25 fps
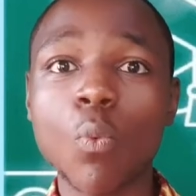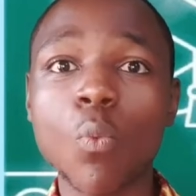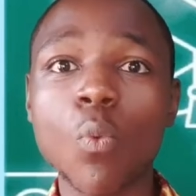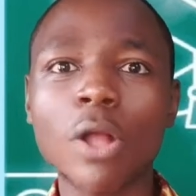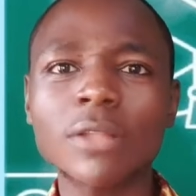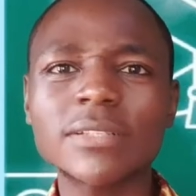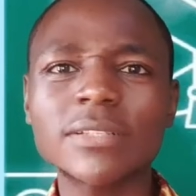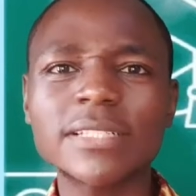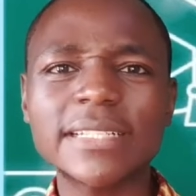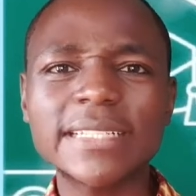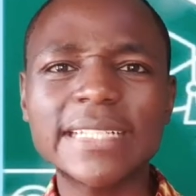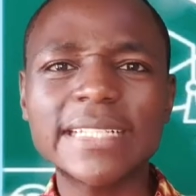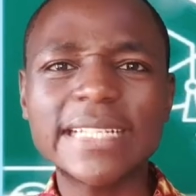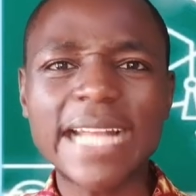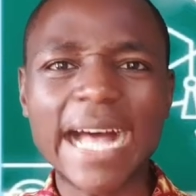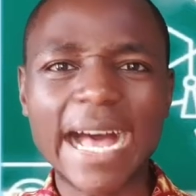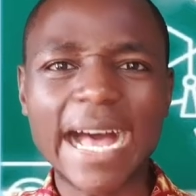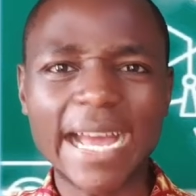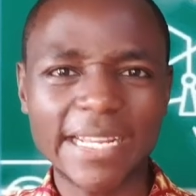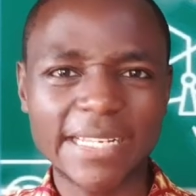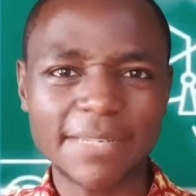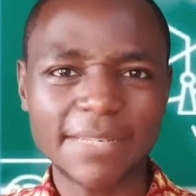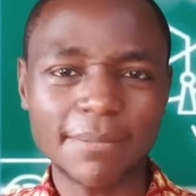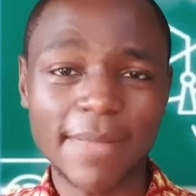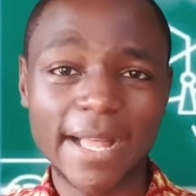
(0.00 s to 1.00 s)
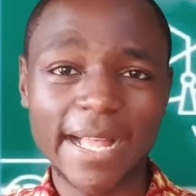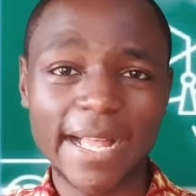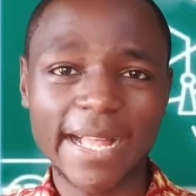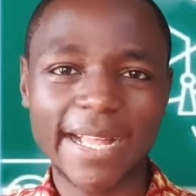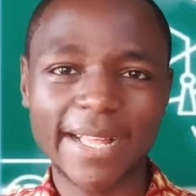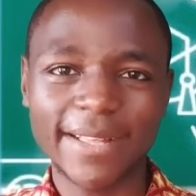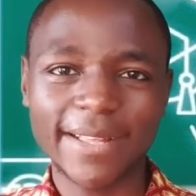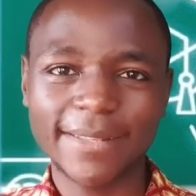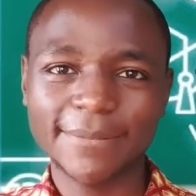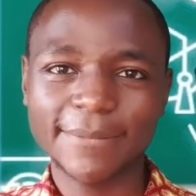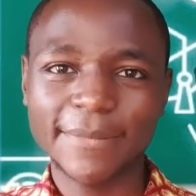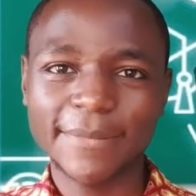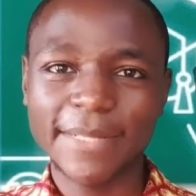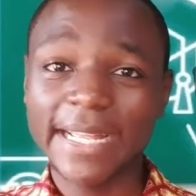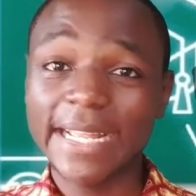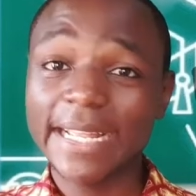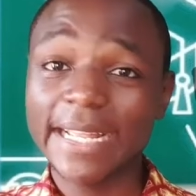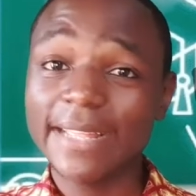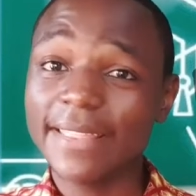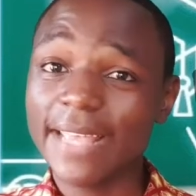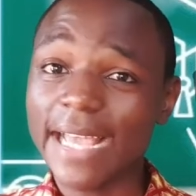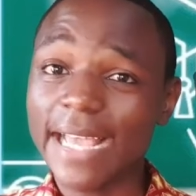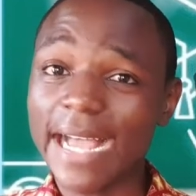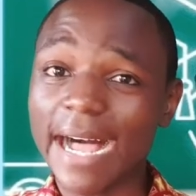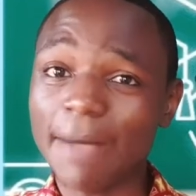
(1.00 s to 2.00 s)
What a nightmare!
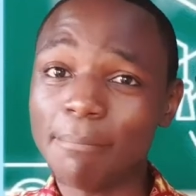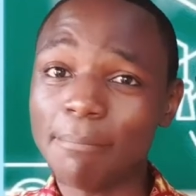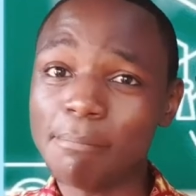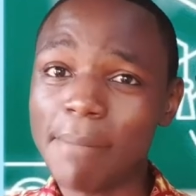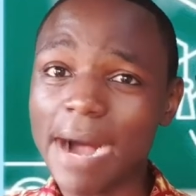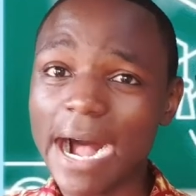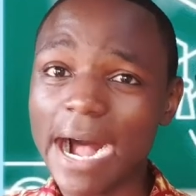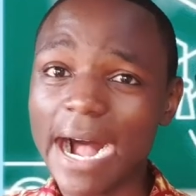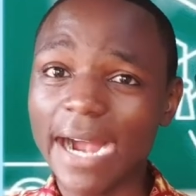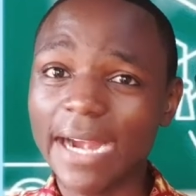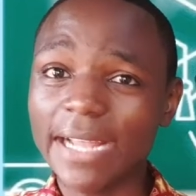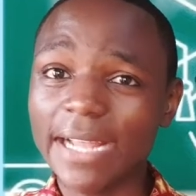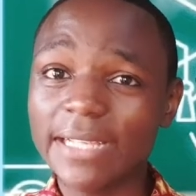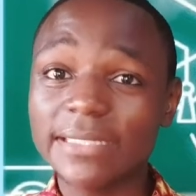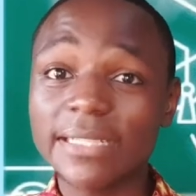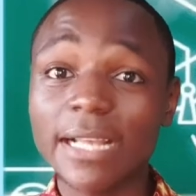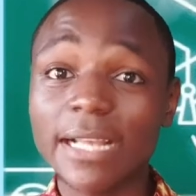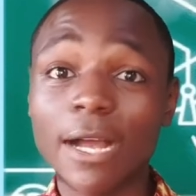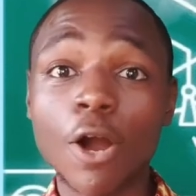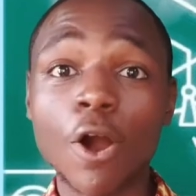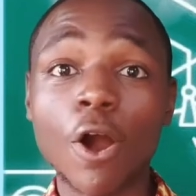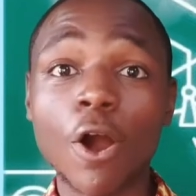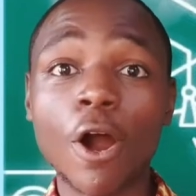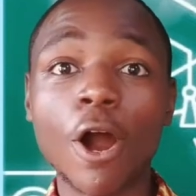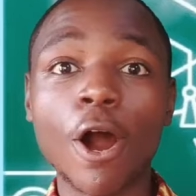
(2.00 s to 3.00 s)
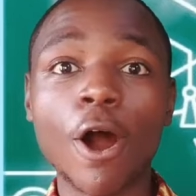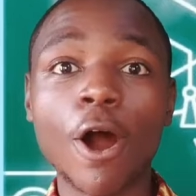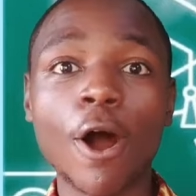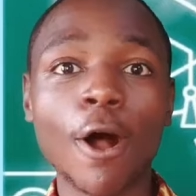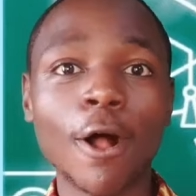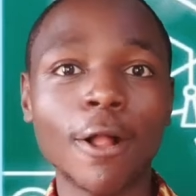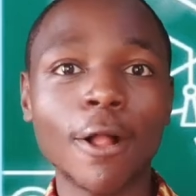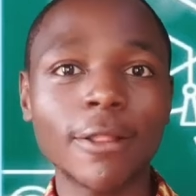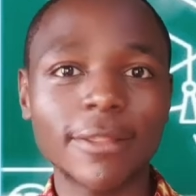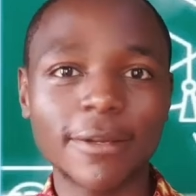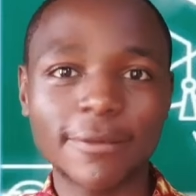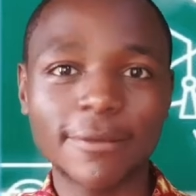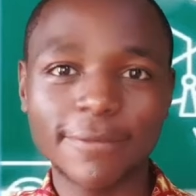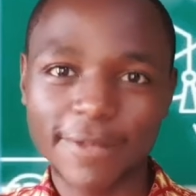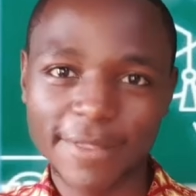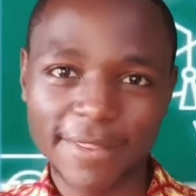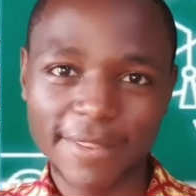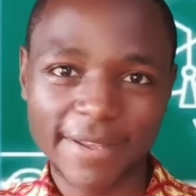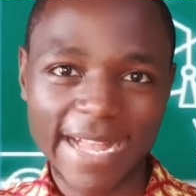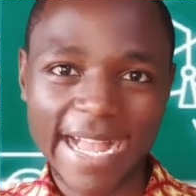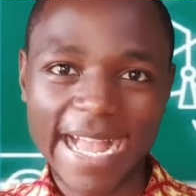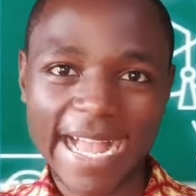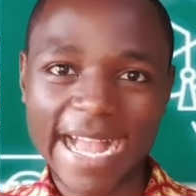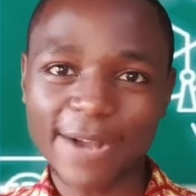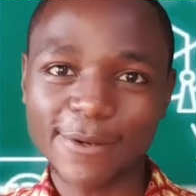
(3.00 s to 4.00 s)
There are mice all over
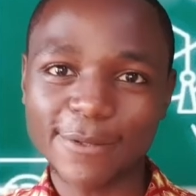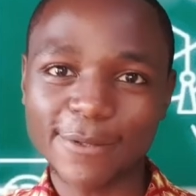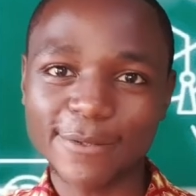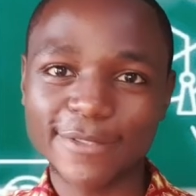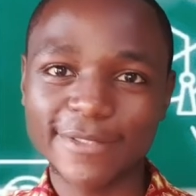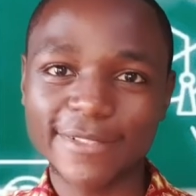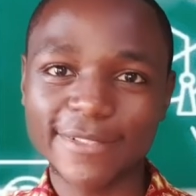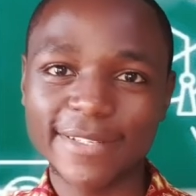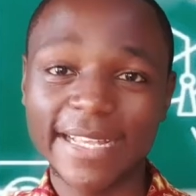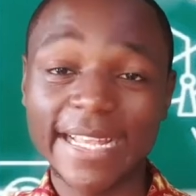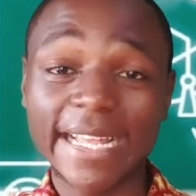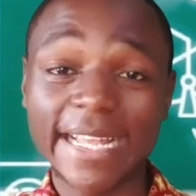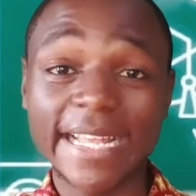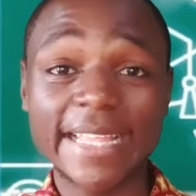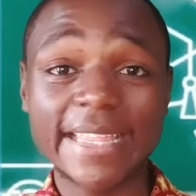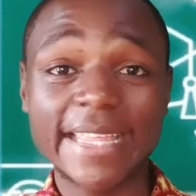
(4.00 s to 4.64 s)
the house.